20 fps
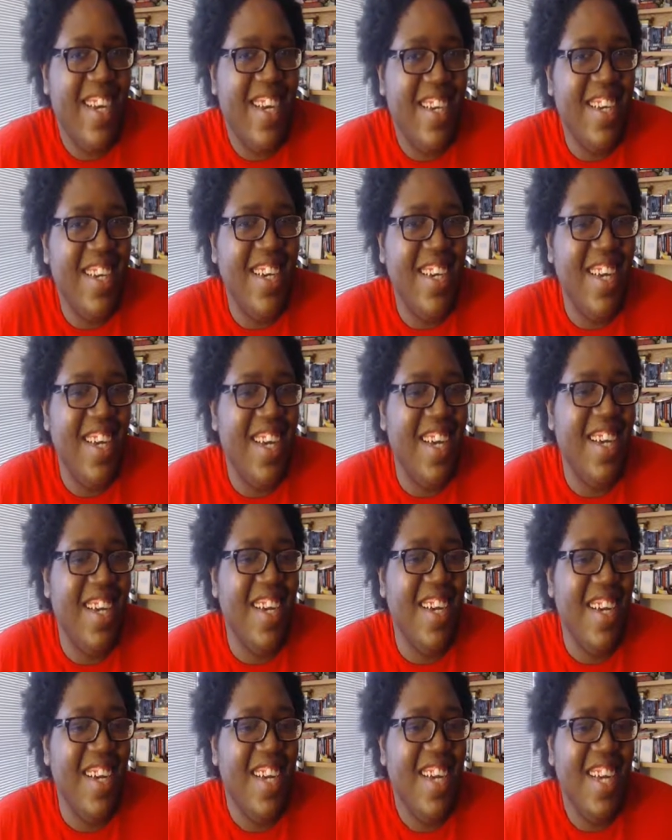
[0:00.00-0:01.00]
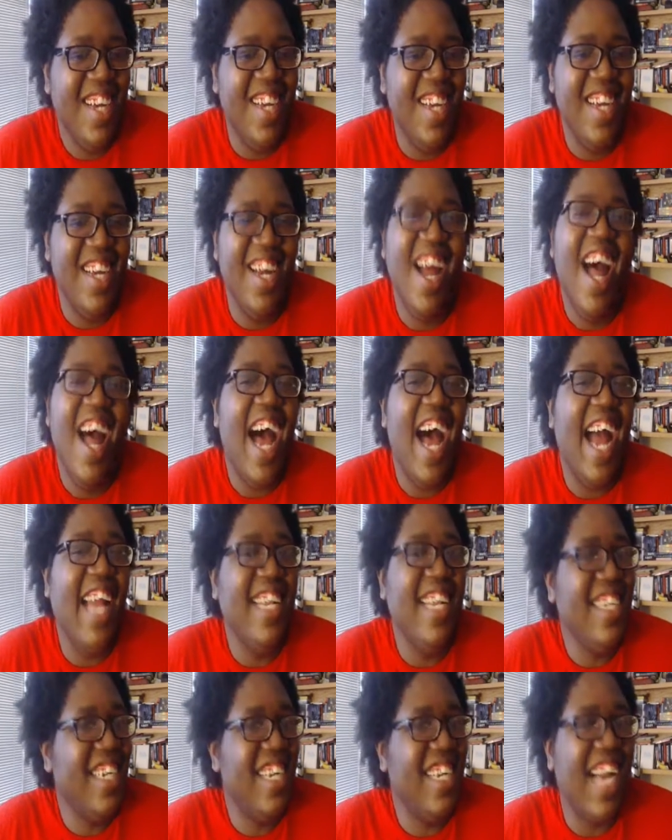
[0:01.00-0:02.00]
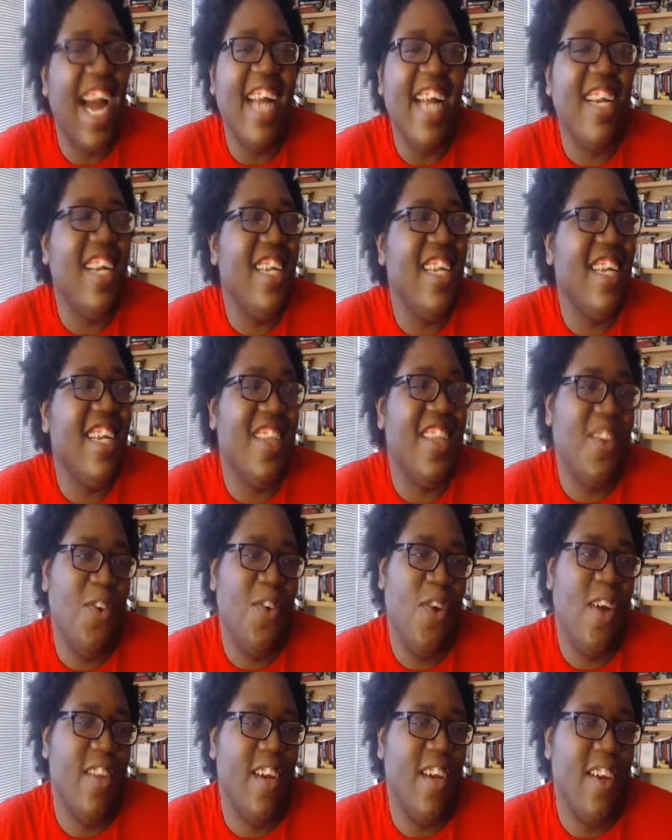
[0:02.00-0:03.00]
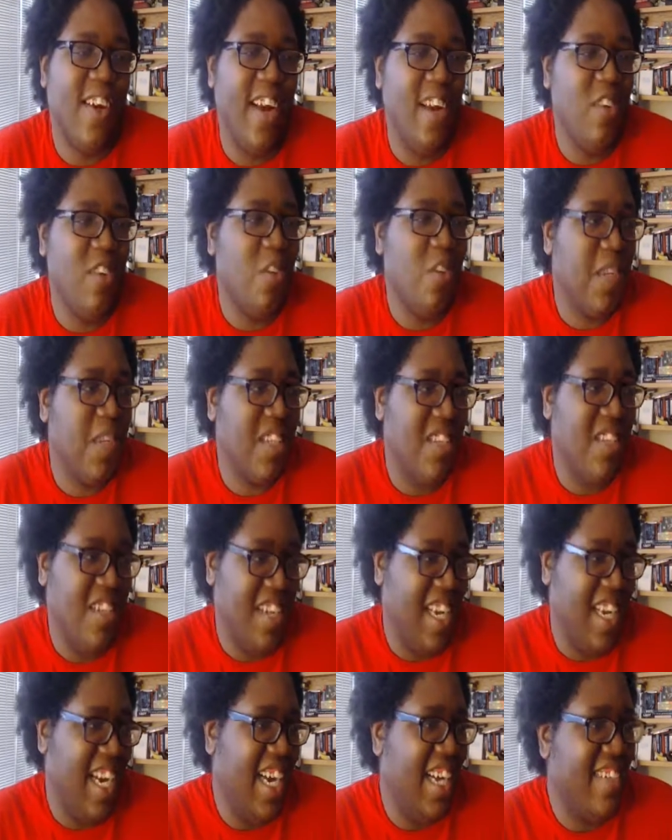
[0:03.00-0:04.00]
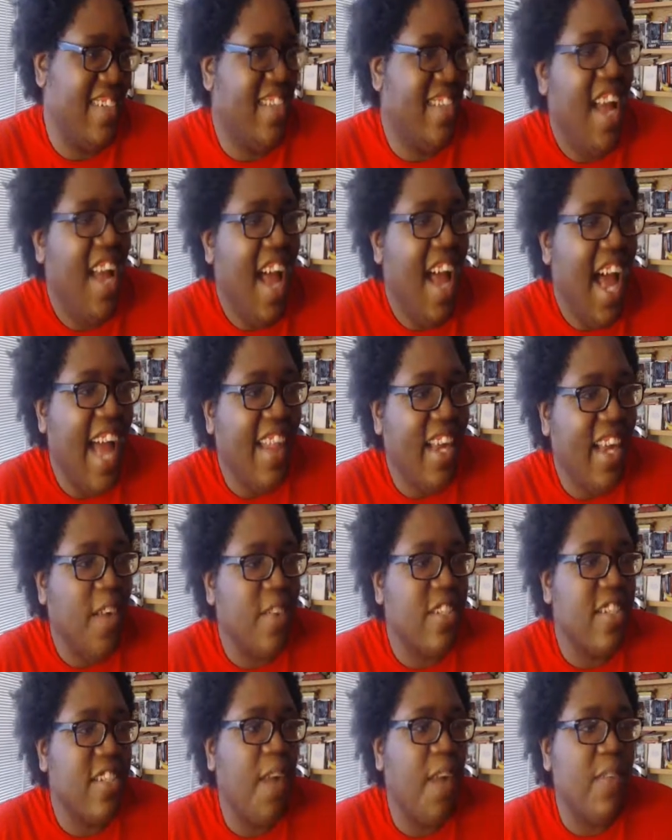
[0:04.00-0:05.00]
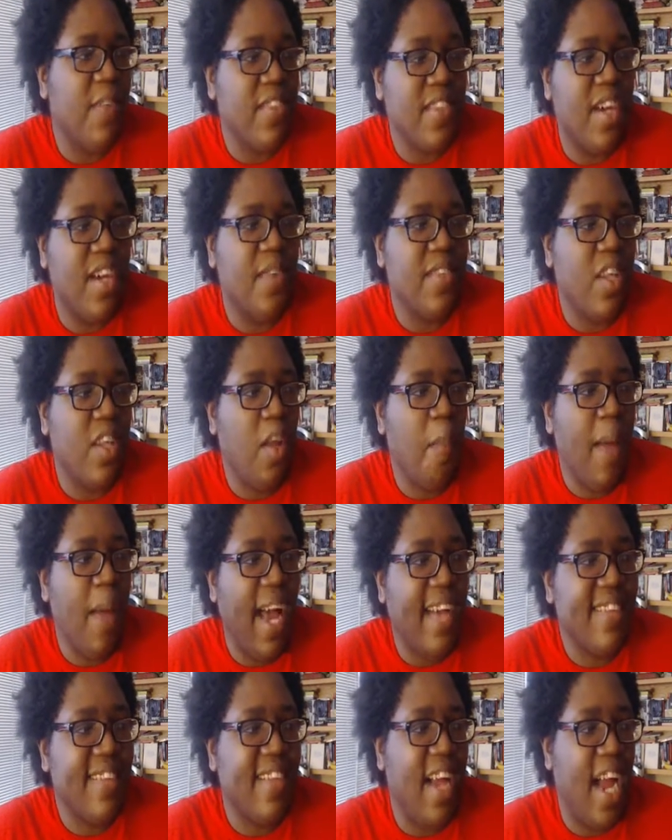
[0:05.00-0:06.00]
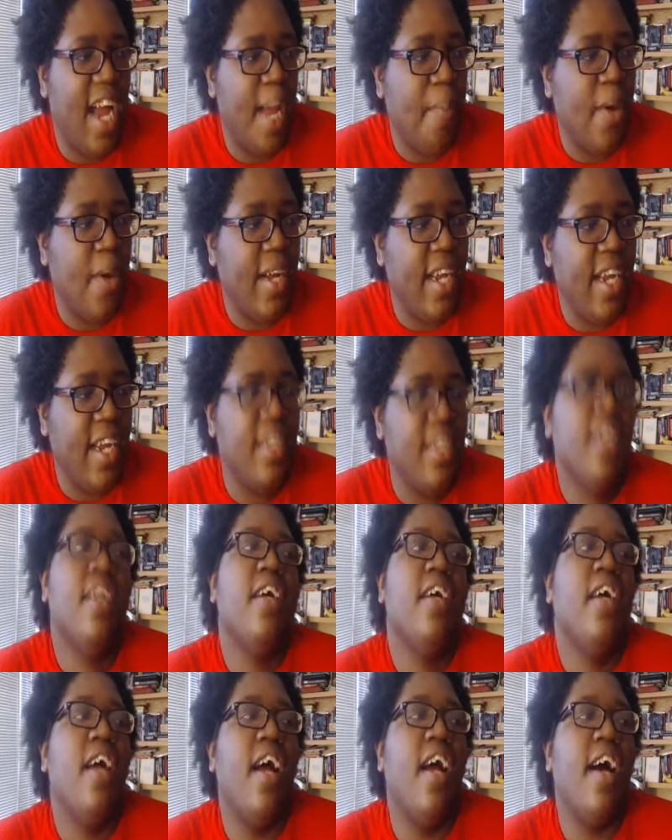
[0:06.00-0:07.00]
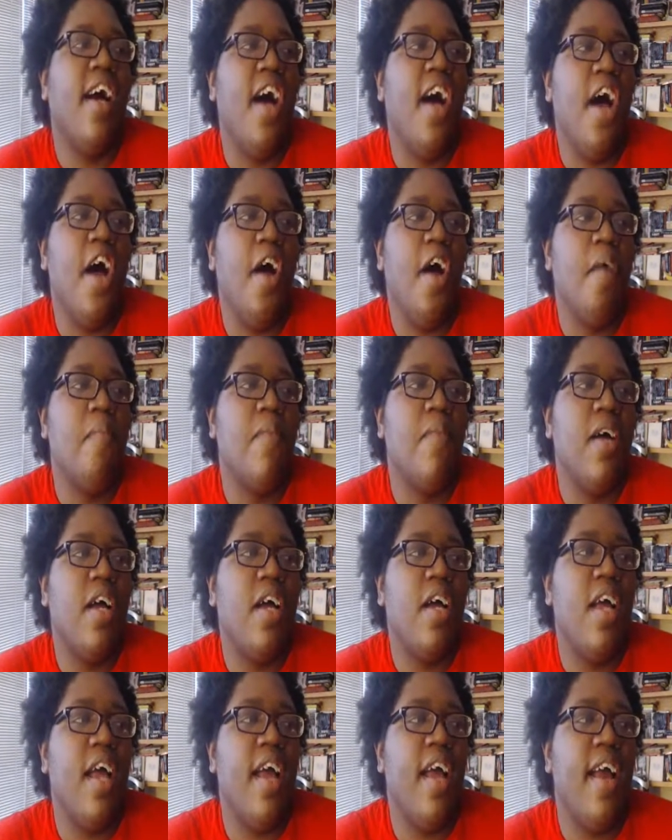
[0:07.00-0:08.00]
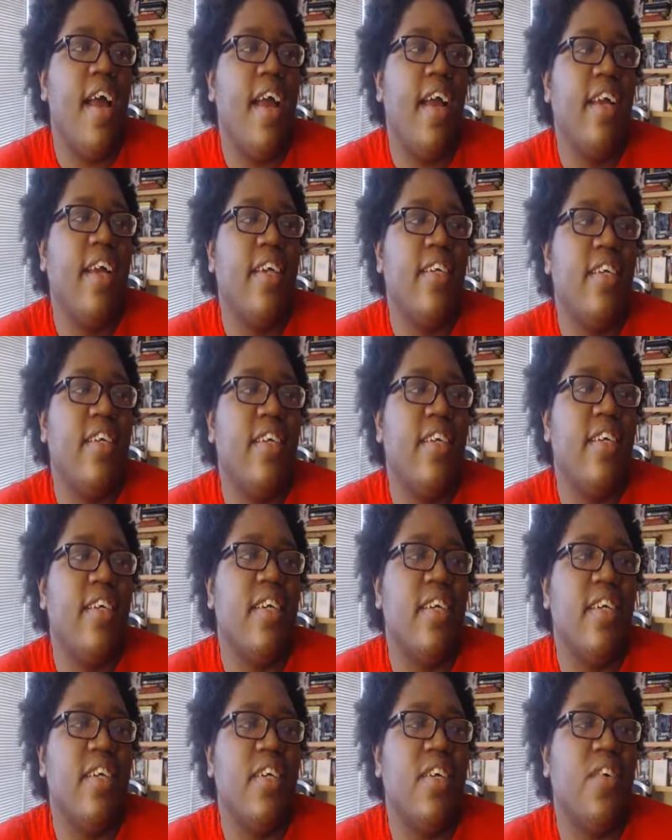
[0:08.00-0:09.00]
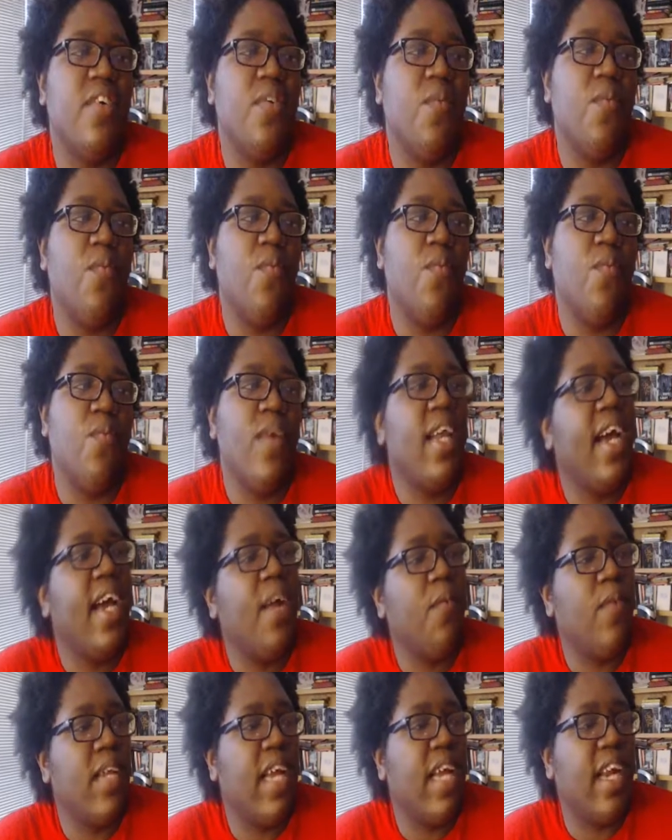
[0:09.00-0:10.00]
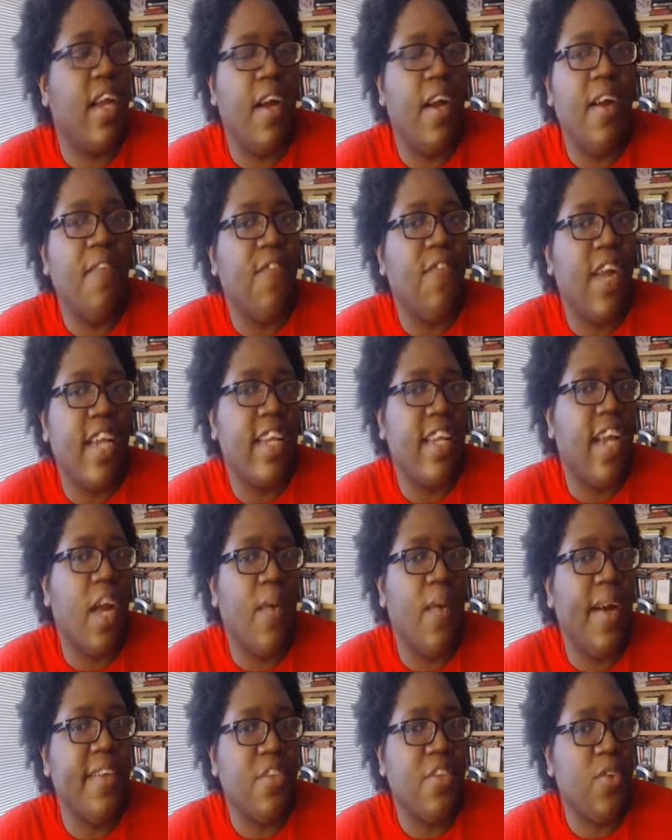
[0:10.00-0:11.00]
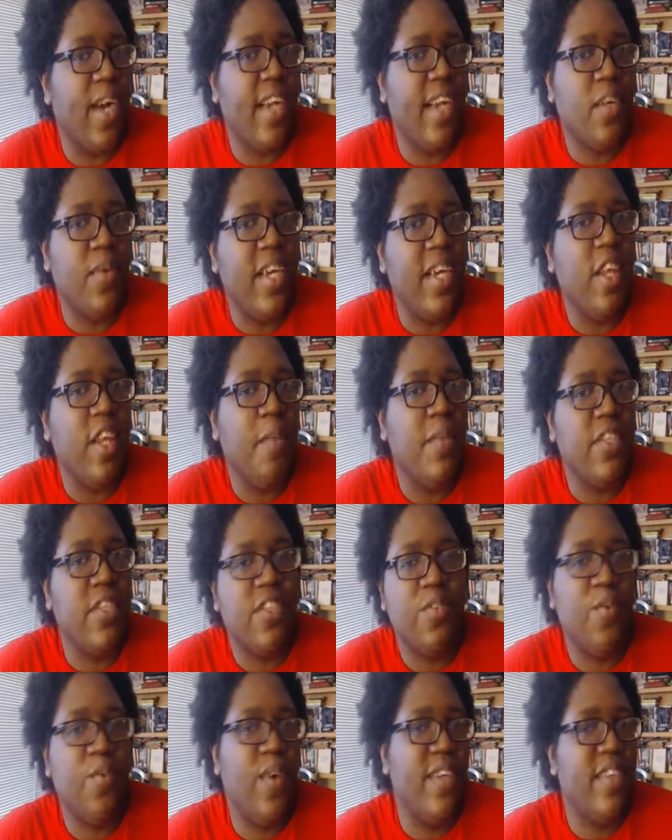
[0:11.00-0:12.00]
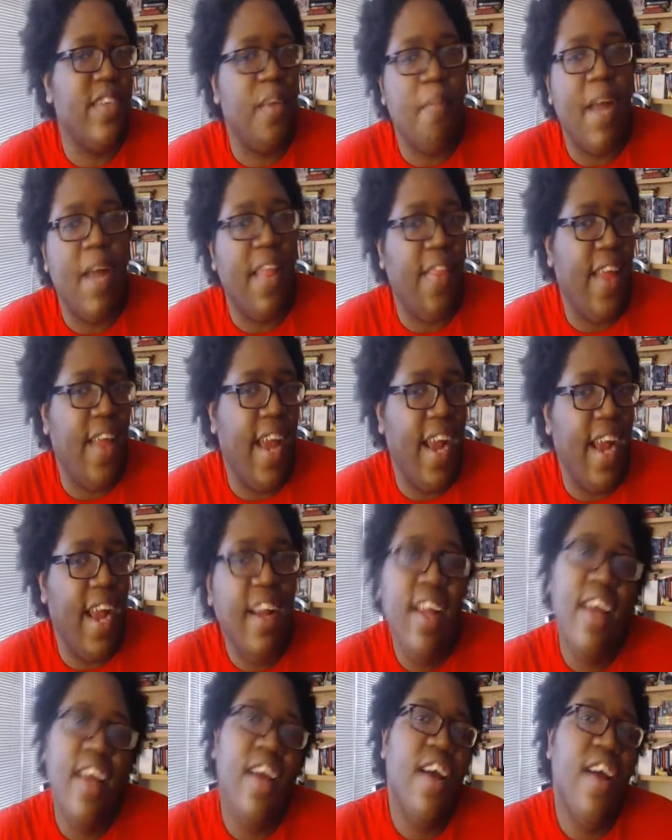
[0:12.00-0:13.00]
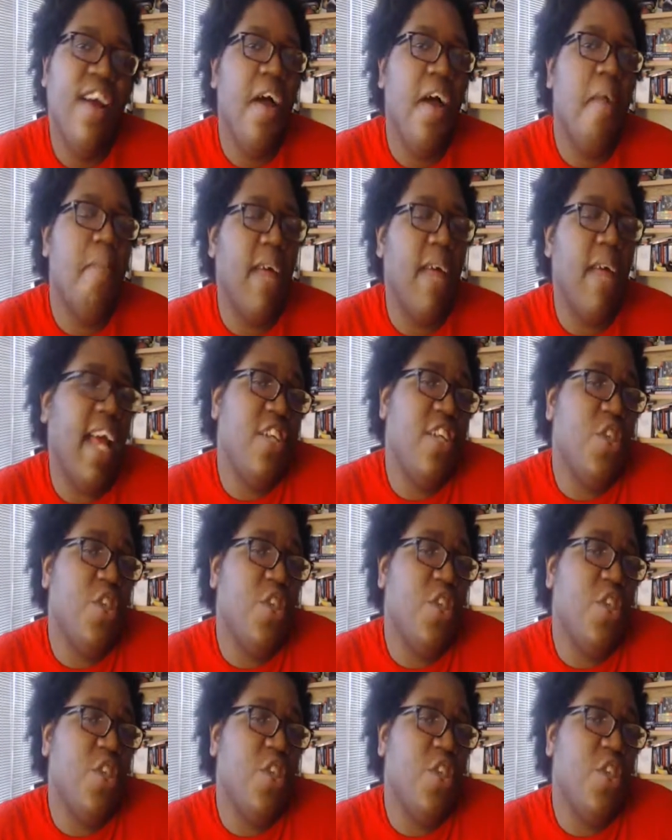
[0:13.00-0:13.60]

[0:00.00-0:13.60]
I didn't. I couldn't get through all the Hunger Games books because I think it was. Just, I was. I was a little past the hype on it. Um, and when I when I, I finally got around to trying to read them, it just wasn't my thing. But I